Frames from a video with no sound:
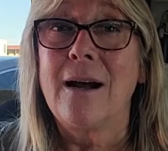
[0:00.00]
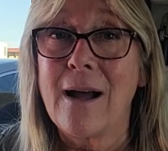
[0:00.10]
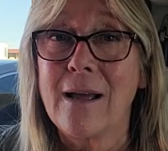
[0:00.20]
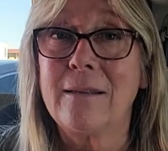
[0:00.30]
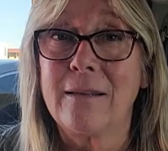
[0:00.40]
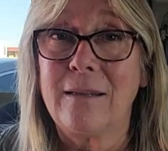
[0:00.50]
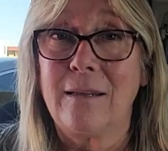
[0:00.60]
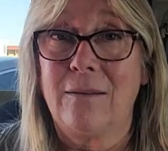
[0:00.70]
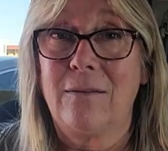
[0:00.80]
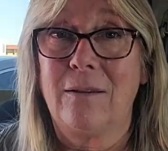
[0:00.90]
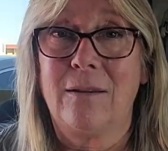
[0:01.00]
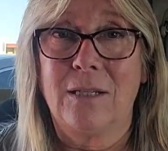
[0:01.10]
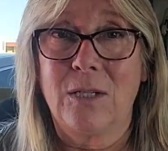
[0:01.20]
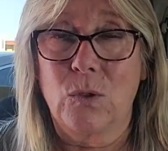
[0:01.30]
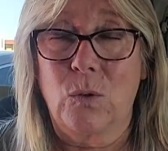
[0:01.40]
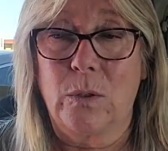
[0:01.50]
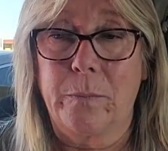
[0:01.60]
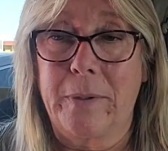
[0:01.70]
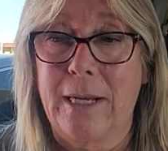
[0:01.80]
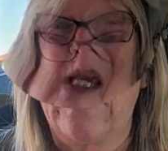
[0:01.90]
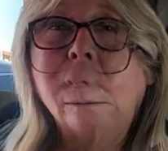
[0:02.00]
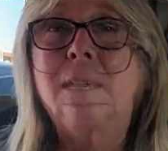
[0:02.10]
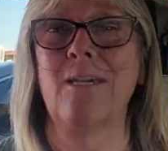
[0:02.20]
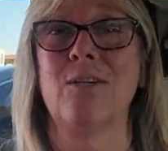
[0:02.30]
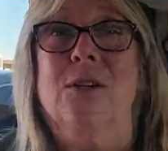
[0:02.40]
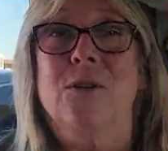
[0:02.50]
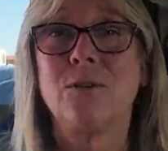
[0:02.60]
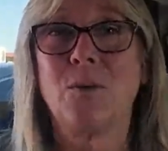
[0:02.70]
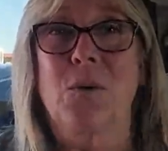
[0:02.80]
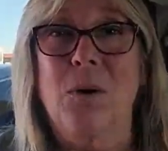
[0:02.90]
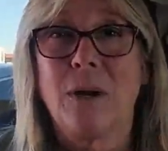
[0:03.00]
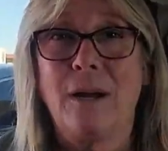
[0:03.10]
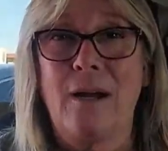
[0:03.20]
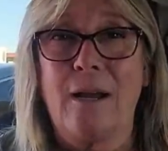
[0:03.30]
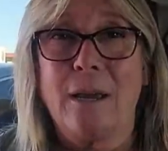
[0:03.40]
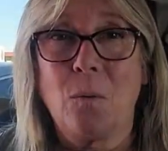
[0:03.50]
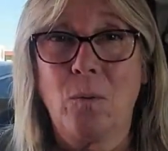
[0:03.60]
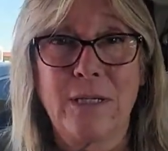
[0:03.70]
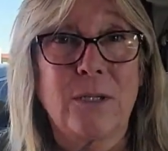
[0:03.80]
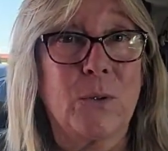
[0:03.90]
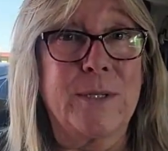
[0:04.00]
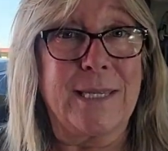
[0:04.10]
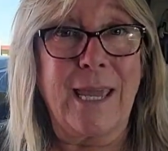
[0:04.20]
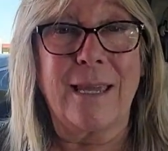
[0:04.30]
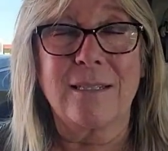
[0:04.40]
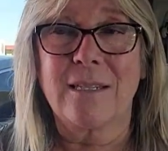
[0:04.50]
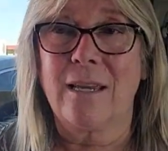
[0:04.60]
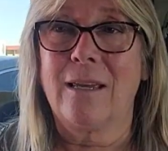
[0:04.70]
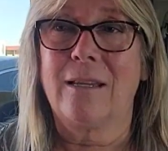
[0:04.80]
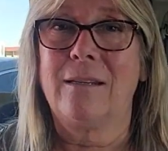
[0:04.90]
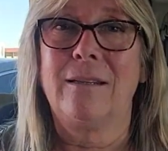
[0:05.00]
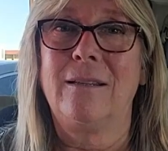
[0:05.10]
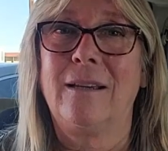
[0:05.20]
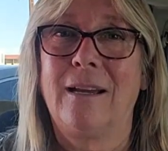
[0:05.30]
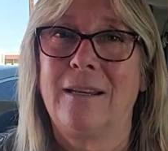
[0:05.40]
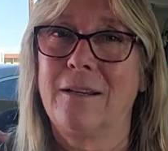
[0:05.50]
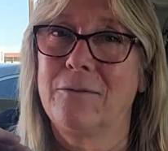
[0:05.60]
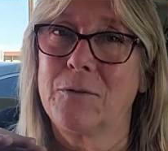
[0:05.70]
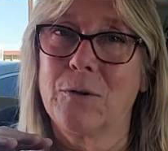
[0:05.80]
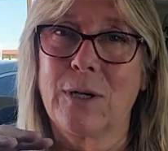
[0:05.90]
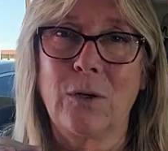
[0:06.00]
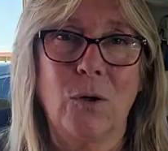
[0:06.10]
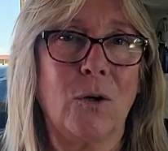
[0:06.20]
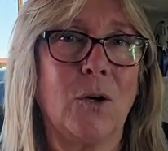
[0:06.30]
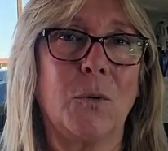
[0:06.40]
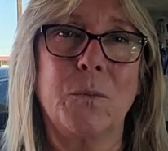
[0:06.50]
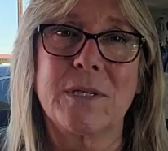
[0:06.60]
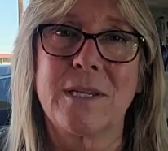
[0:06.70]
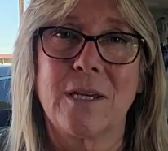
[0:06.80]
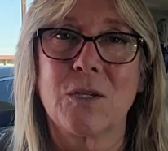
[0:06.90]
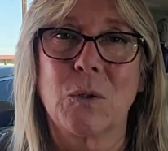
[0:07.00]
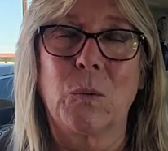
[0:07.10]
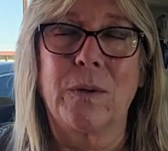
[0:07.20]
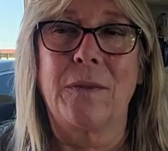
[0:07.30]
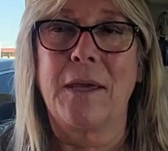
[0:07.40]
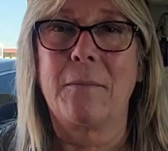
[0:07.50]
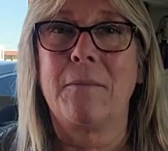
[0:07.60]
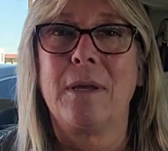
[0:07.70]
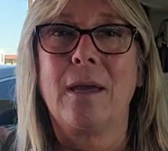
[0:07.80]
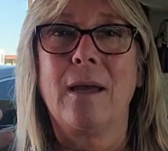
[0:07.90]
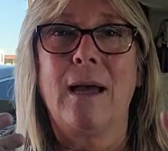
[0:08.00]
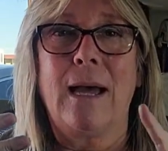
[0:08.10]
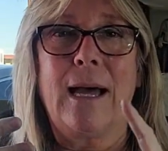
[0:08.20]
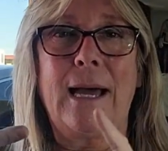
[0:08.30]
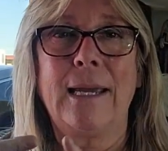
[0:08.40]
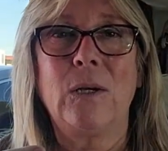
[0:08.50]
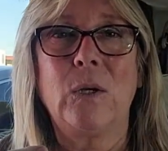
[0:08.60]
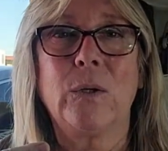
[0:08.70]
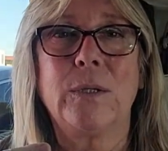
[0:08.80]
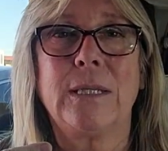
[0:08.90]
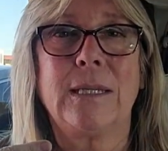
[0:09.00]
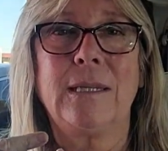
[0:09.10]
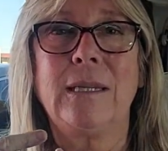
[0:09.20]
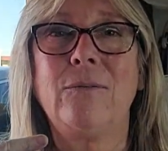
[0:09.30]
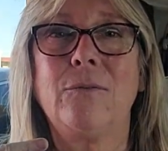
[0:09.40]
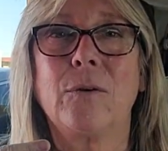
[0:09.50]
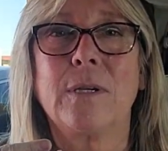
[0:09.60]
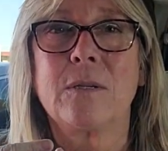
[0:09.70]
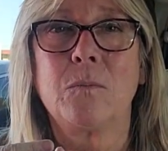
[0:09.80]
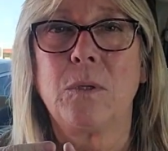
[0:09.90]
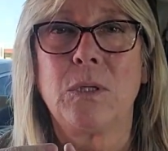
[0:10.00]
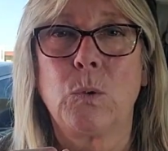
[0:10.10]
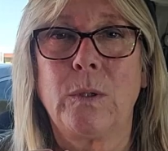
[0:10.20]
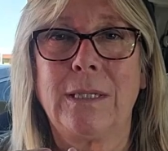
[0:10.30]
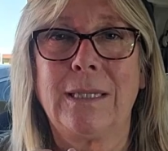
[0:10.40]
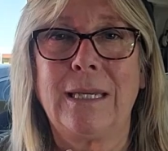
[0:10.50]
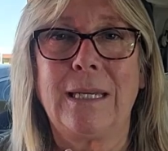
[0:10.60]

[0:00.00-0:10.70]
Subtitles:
underneath the solar panel. So I went to San, and after a long conversation with them, I learned the difference between the